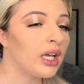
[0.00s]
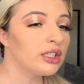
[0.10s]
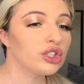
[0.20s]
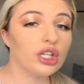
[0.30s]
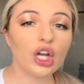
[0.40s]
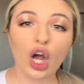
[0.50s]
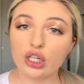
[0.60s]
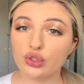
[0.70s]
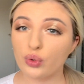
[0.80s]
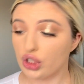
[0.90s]
Let's get
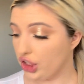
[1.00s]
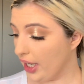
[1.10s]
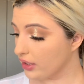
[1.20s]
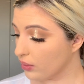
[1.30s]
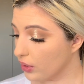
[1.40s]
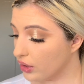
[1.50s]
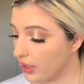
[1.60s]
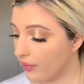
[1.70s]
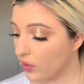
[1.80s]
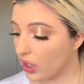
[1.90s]
contour shade. So we'll use
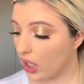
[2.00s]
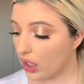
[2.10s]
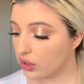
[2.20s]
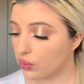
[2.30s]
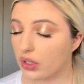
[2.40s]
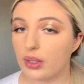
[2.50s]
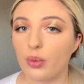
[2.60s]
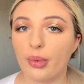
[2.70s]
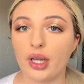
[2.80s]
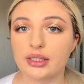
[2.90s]
that for contour and then
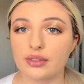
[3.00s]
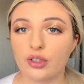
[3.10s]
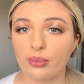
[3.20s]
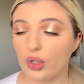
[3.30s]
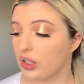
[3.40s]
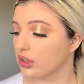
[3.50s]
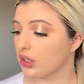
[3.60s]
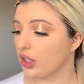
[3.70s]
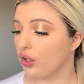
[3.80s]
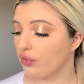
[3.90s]
we'll put a different
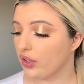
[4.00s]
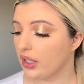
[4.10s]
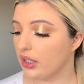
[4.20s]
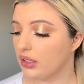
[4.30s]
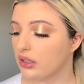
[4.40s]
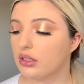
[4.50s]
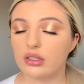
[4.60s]
bronzer over it.